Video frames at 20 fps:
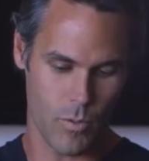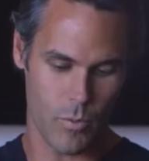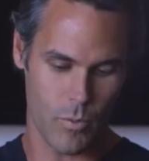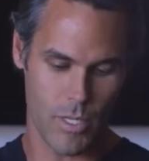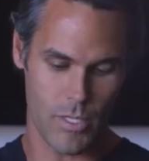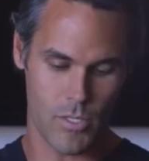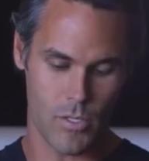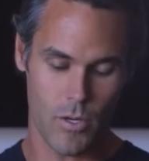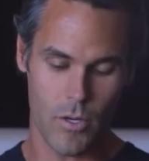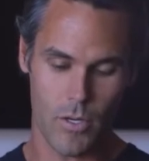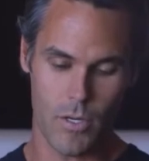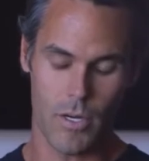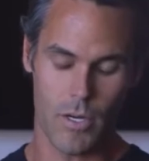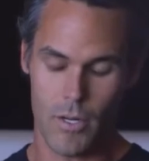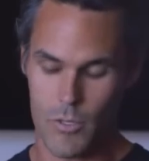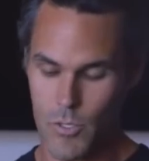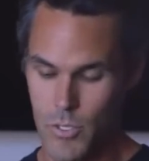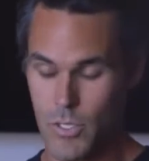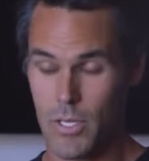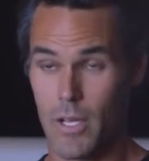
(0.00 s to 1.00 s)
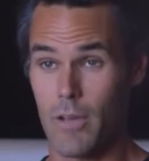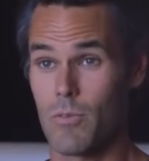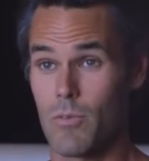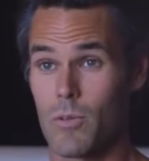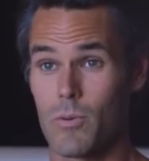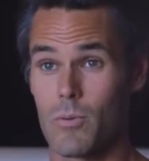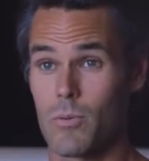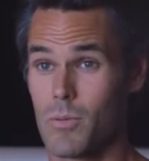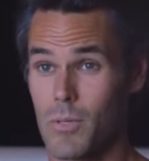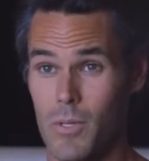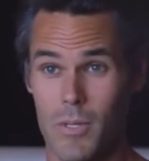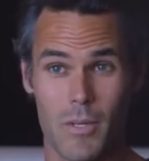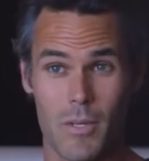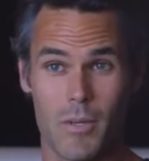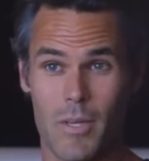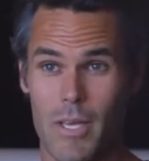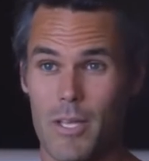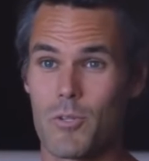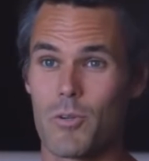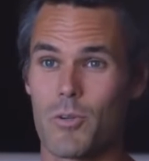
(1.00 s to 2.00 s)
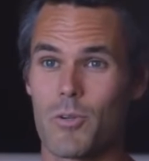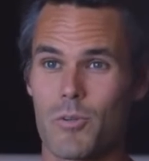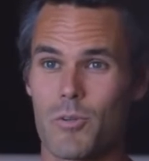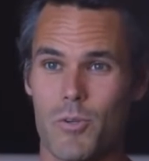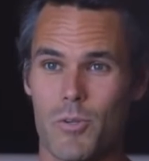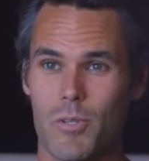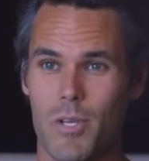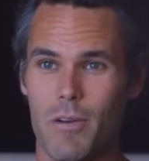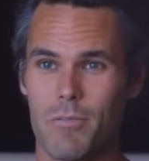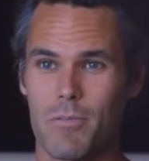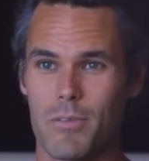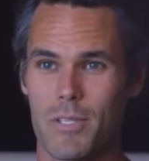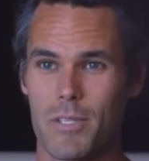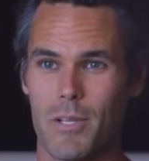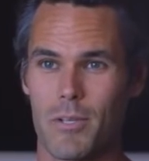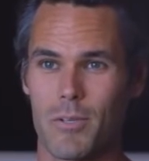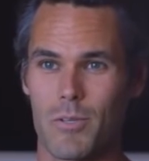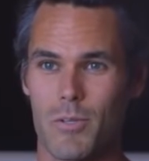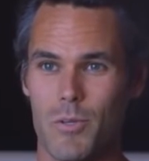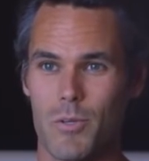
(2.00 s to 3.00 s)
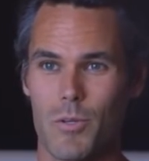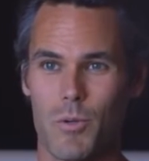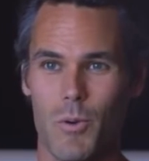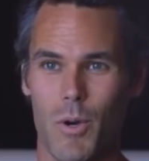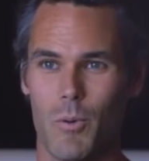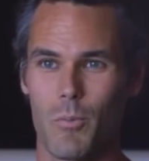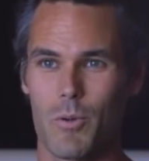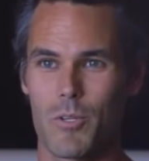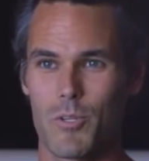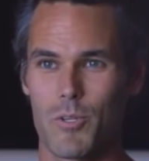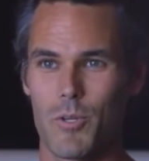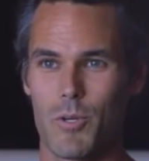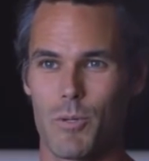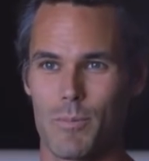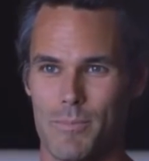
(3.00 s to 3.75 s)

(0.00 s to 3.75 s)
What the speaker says: We'll get started, and I'll just have you introduce yourself and tell us who you are and what you